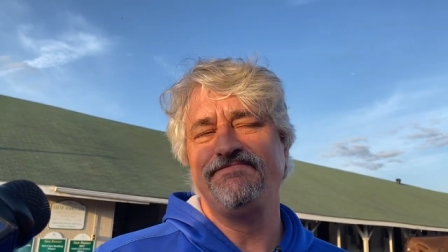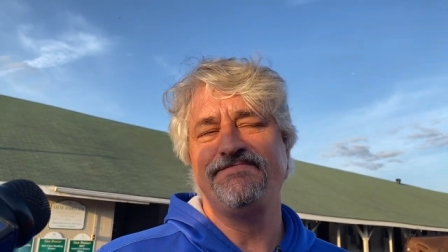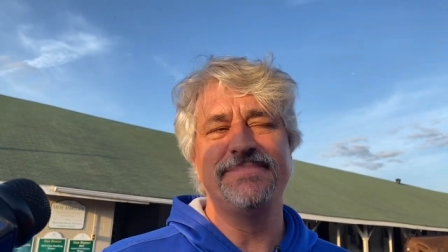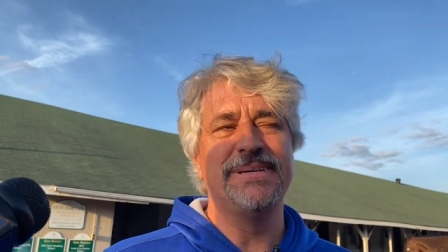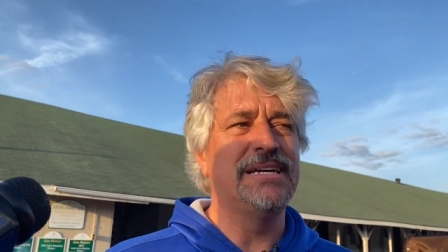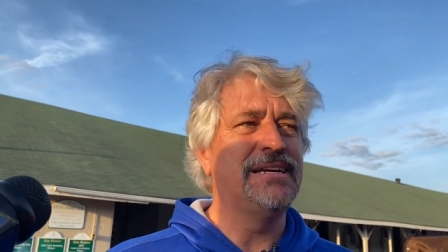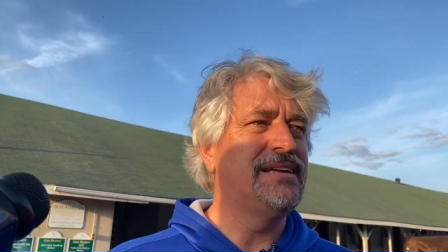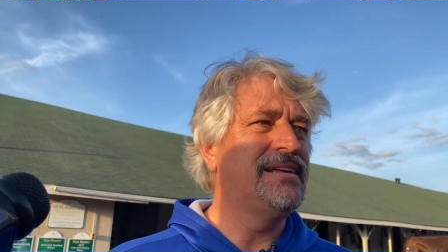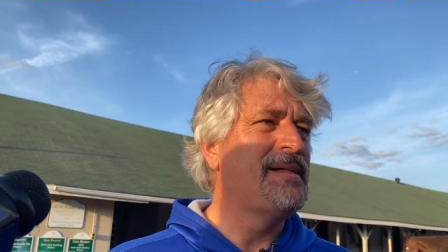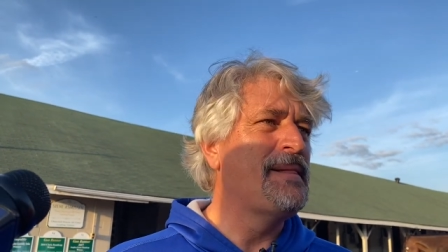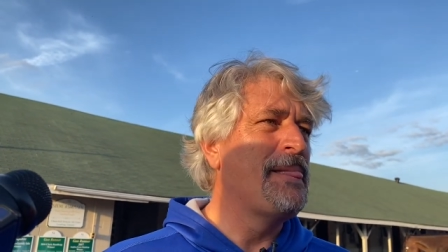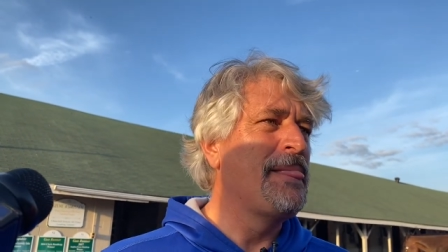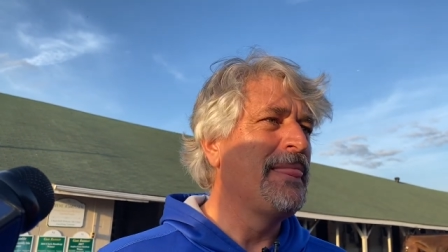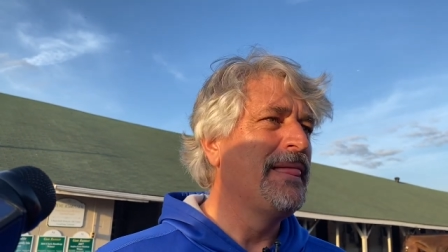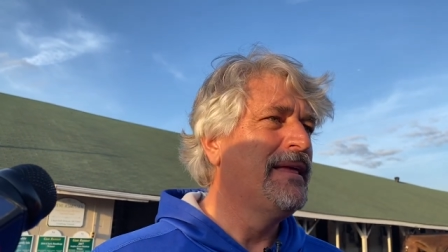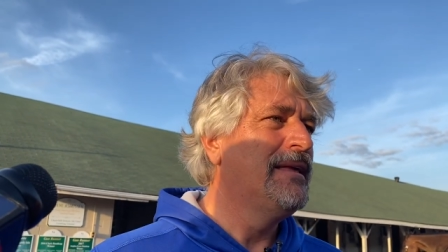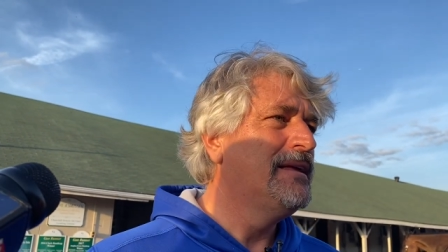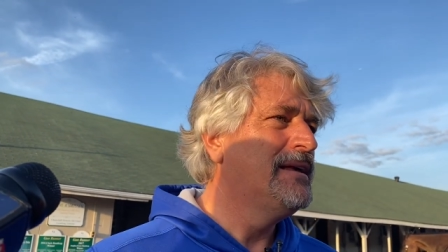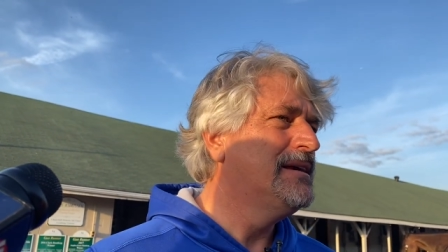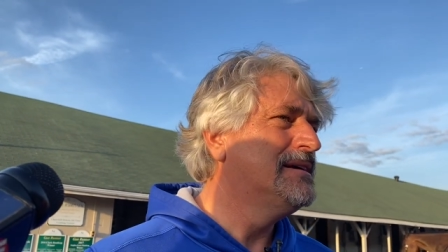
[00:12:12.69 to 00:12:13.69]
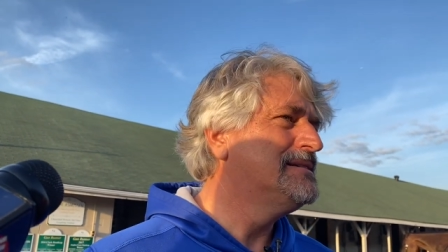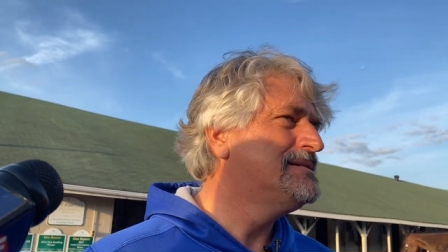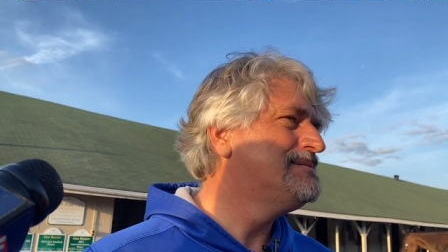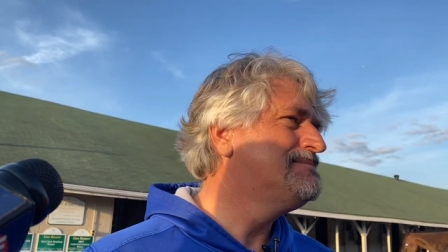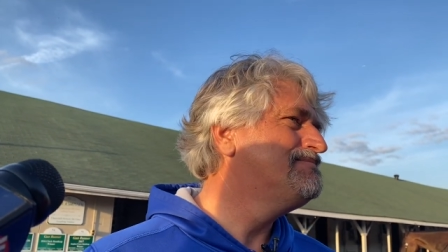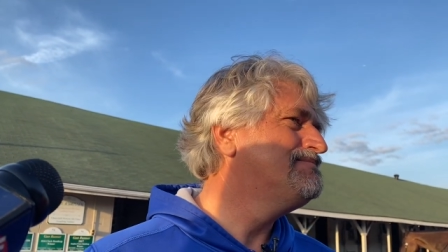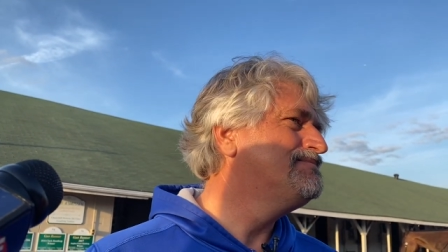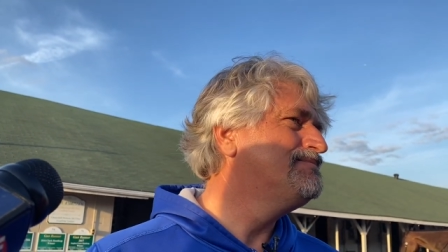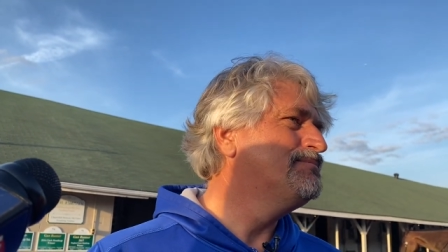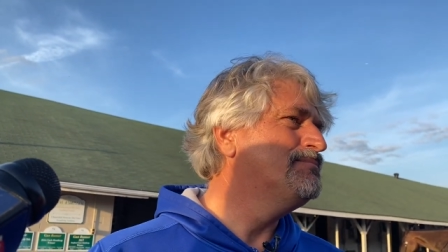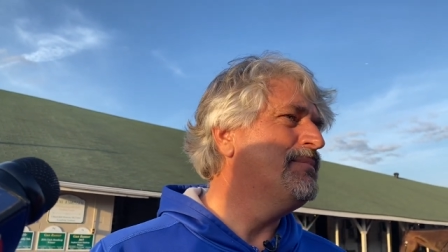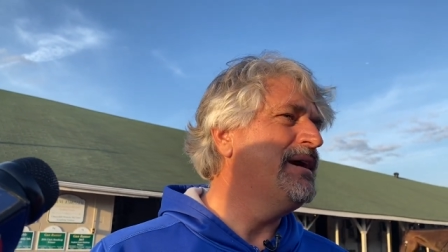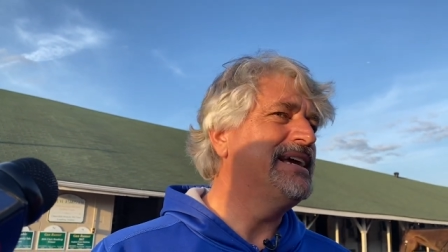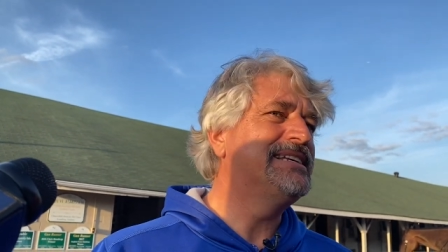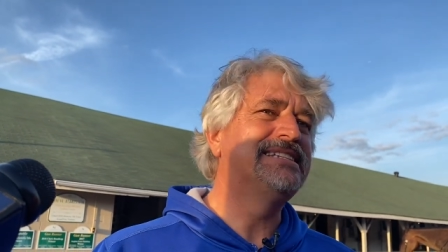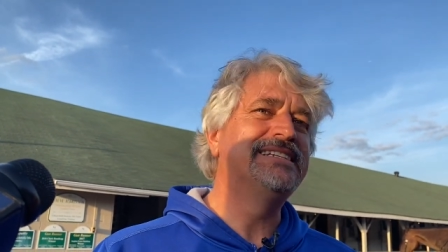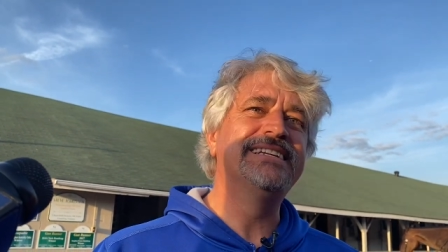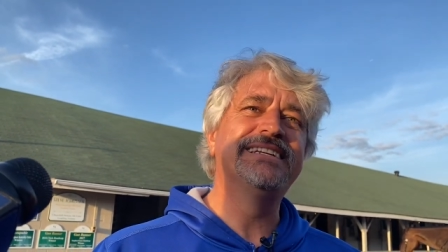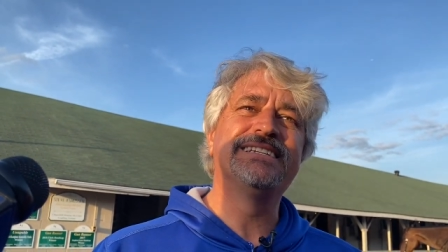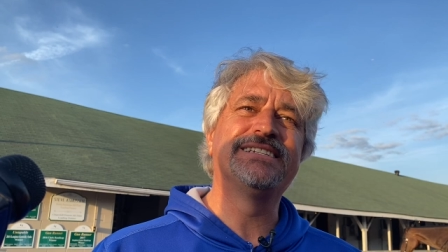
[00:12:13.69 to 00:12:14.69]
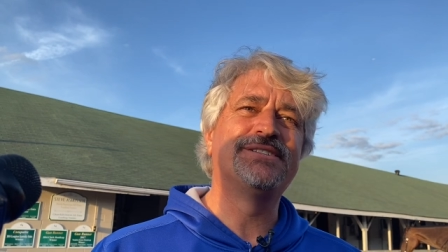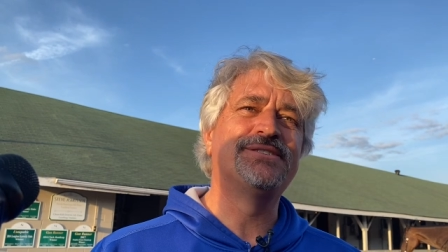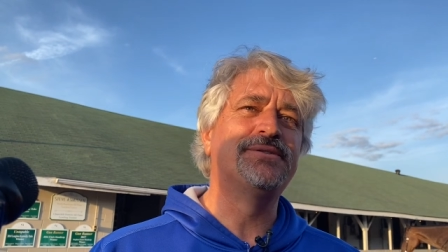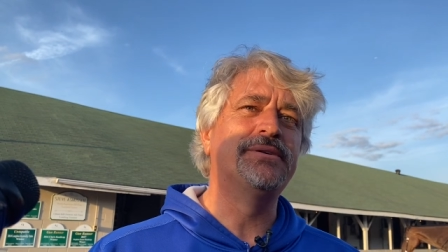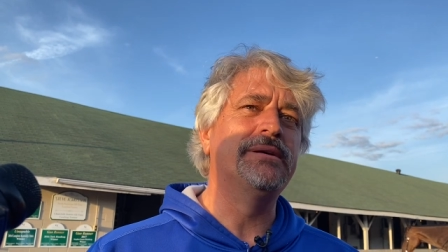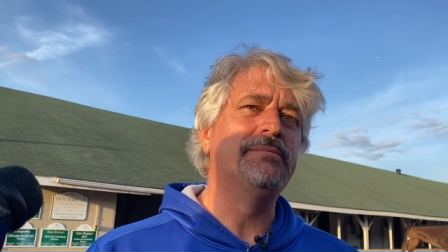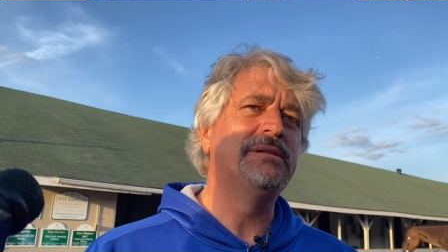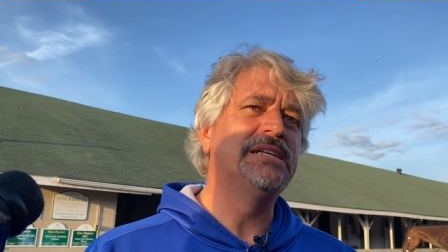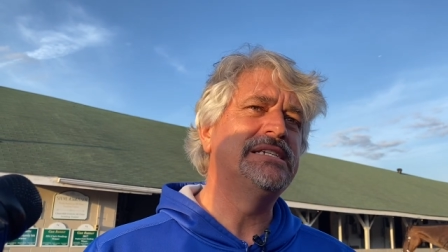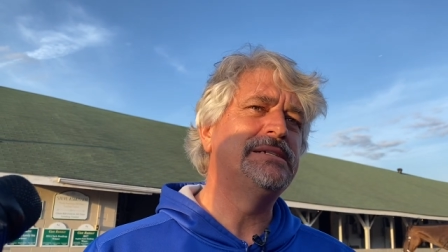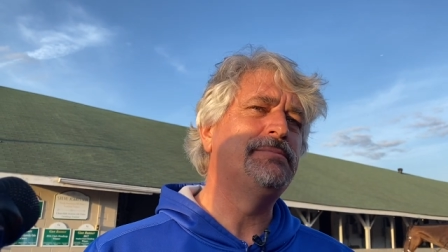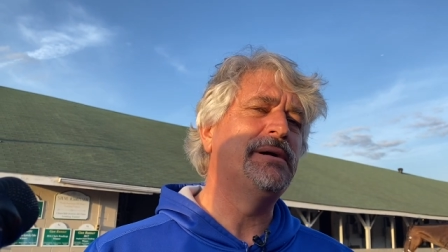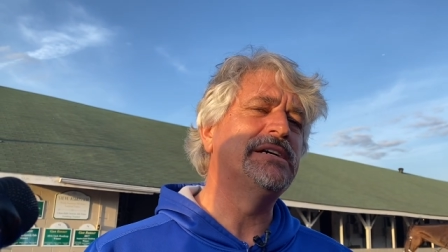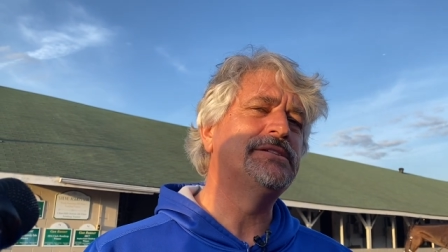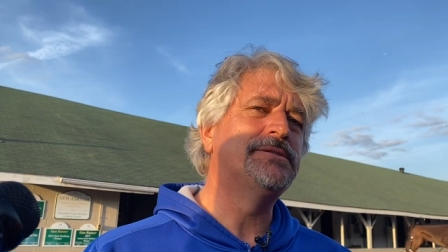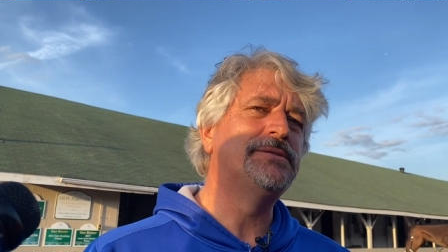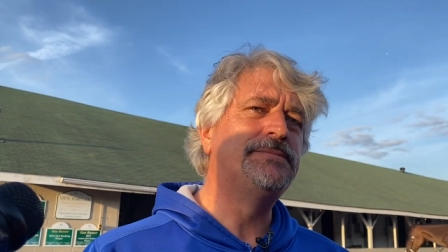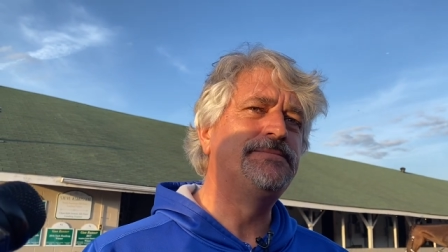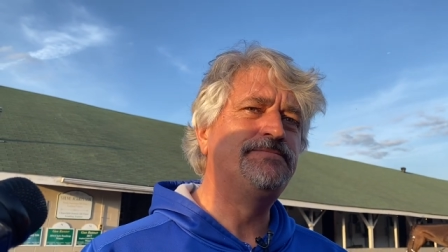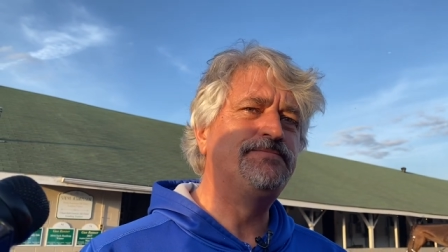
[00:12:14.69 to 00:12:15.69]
it makes it extremely special.